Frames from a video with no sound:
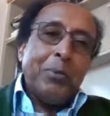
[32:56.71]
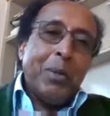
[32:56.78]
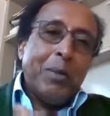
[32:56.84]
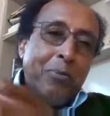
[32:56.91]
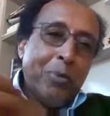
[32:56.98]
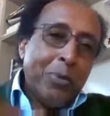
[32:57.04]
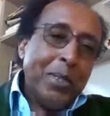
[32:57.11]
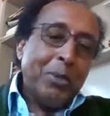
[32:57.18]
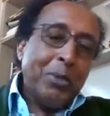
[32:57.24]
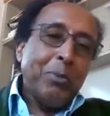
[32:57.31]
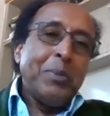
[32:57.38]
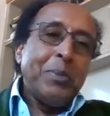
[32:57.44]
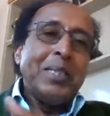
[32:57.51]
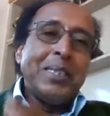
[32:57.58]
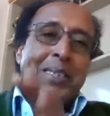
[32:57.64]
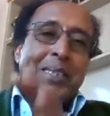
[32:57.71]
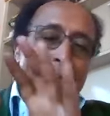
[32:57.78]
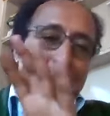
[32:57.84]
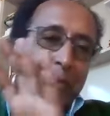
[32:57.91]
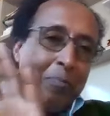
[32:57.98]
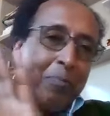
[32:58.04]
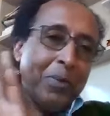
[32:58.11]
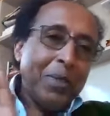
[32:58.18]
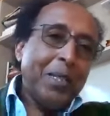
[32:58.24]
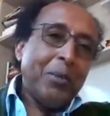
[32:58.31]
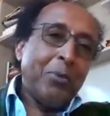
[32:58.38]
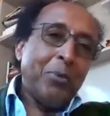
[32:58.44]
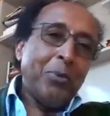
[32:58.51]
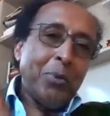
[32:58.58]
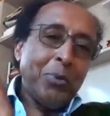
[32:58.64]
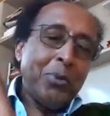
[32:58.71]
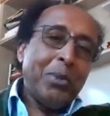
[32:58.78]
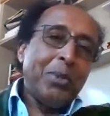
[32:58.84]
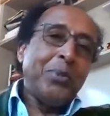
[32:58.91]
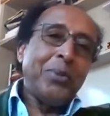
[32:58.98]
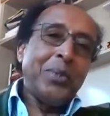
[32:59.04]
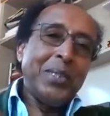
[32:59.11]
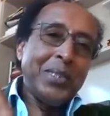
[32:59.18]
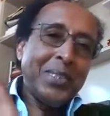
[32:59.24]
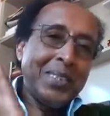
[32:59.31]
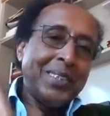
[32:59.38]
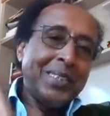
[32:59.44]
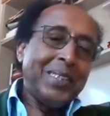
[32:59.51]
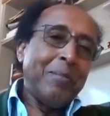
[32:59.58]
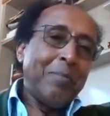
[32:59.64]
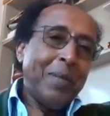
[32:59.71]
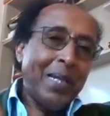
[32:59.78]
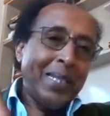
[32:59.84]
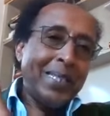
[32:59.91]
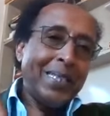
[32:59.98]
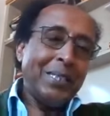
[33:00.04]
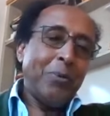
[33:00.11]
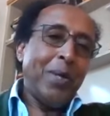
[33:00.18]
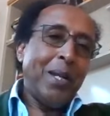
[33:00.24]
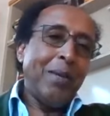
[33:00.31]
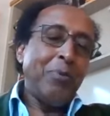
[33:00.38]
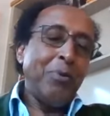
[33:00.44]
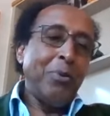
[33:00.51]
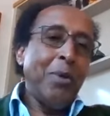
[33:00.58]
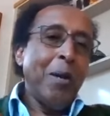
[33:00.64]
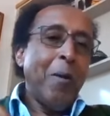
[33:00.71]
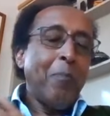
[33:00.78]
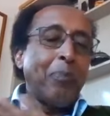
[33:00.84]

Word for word: what forex means and their rules and regulations and markets and what have you